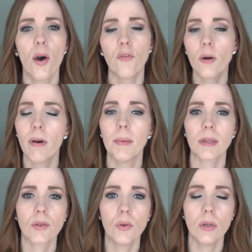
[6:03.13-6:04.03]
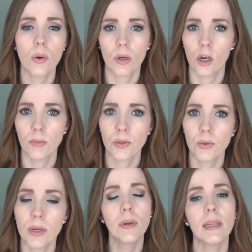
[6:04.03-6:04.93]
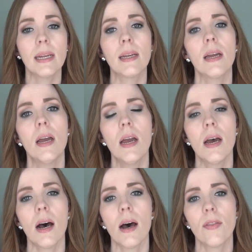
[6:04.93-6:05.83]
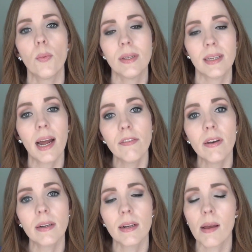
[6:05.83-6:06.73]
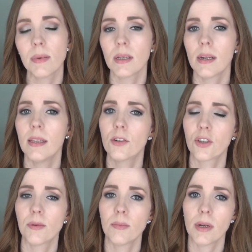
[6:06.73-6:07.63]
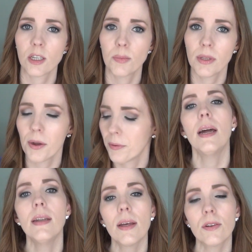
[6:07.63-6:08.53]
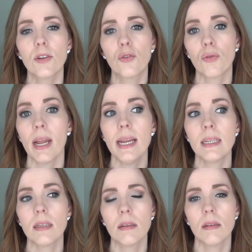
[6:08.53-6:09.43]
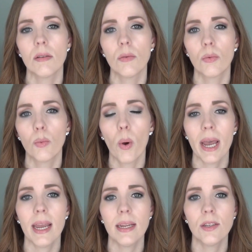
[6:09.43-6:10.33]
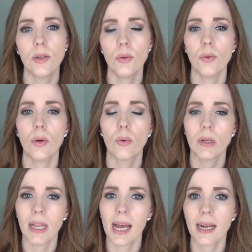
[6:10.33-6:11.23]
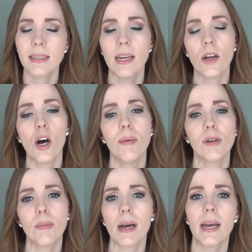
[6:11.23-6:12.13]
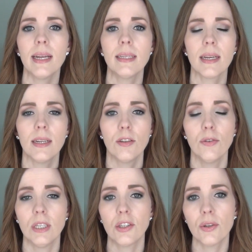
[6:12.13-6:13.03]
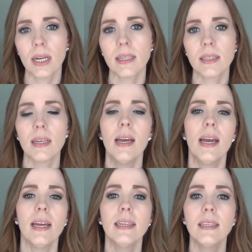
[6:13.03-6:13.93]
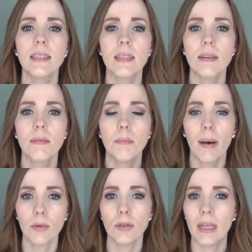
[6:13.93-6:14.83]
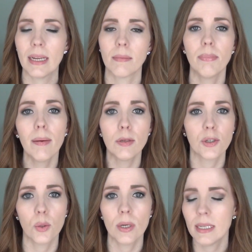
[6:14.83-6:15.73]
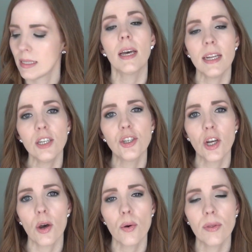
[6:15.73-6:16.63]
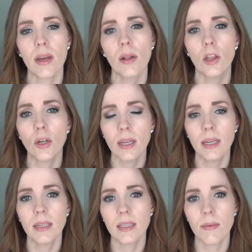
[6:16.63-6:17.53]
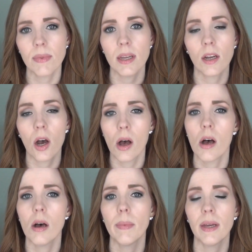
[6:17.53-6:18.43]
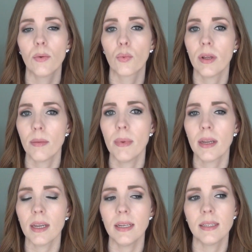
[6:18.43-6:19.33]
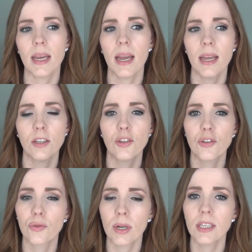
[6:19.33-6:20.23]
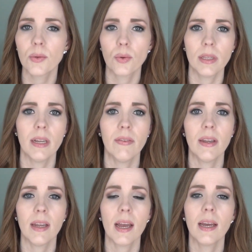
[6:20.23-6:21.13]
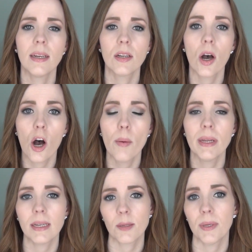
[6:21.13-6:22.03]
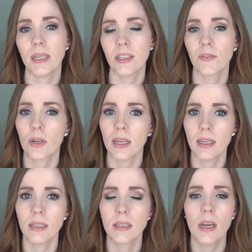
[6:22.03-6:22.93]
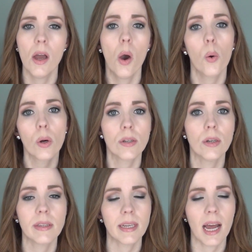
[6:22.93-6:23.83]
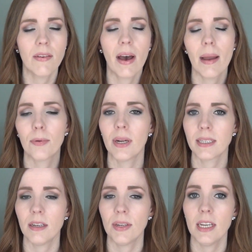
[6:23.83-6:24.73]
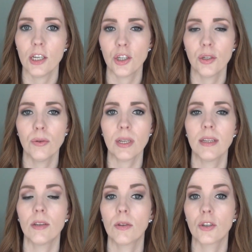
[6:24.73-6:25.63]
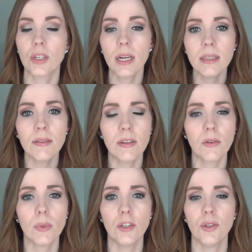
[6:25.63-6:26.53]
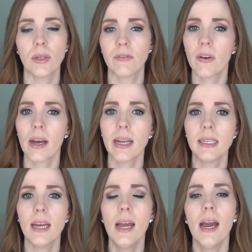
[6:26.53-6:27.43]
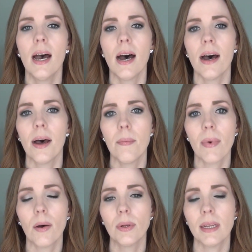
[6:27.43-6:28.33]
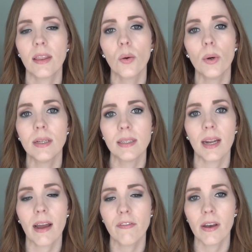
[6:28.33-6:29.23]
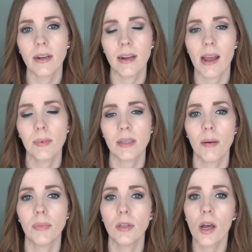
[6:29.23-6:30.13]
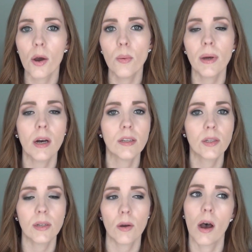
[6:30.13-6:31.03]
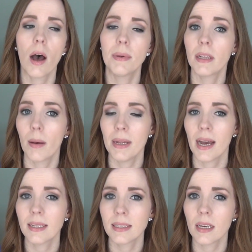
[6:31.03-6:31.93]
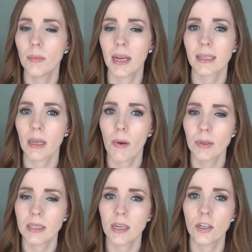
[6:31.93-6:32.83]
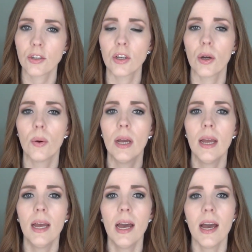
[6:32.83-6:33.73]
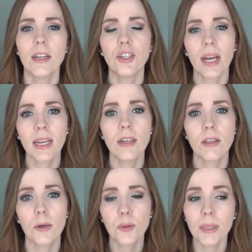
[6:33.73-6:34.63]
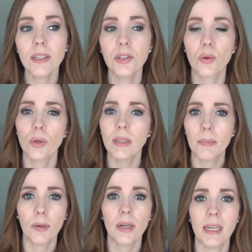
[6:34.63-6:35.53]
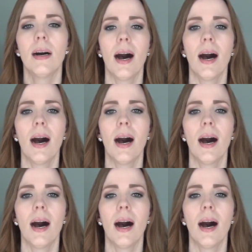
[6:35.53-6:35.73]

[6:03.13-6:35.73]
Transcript: for public school or homeschool. I will link uh, the ones that I found on Amazon in the description box below. Another great way to relax and calm your mind and to de-stress is bubble like bubble toys. Studies show that looking at something calm and rhythmic is a stress relieving and calming experience for kids or adults that have hyperactivity issues. And so there's tons of different ones you can find. Um, I will link the ones that I found on Amazon below, but also I know Hobby Lobby had some last time I was there. So check into those. Plus, they're really pretty.